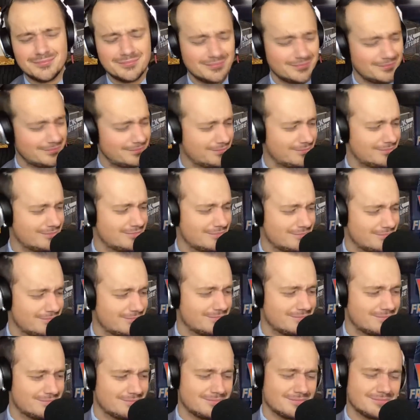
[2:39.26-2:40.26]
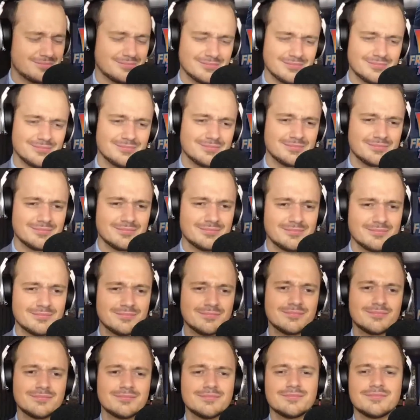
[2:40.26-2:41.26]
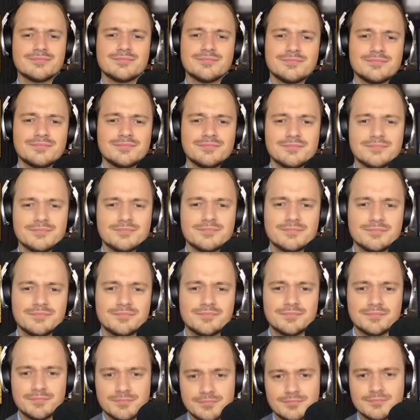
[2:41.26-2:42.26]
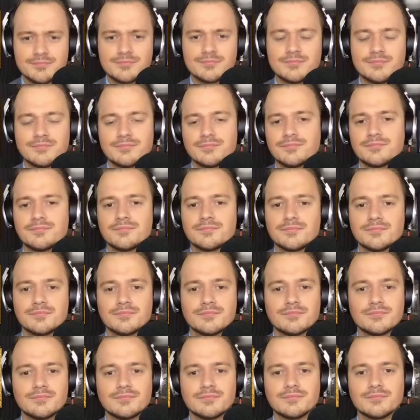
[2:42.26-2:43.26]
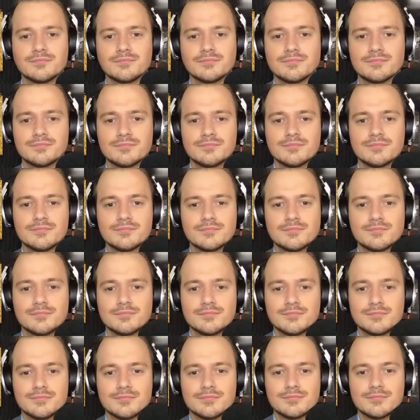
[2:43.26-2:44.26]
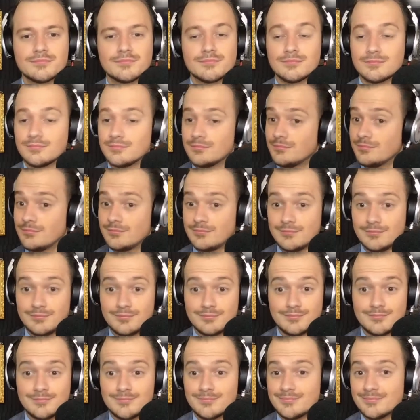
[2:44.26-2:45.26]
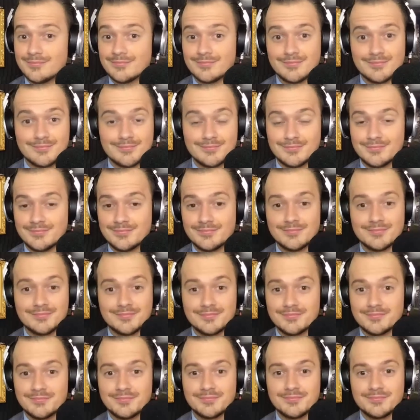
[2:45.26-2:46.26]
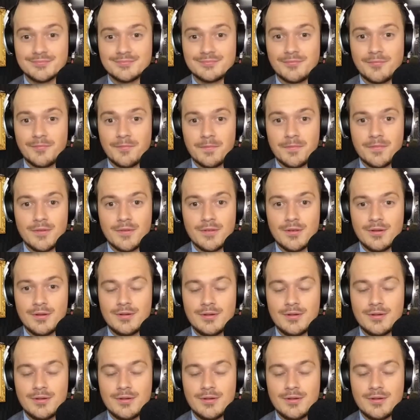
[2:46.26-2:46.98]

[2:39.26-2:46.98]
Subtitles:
No words are spoken by the person on screen.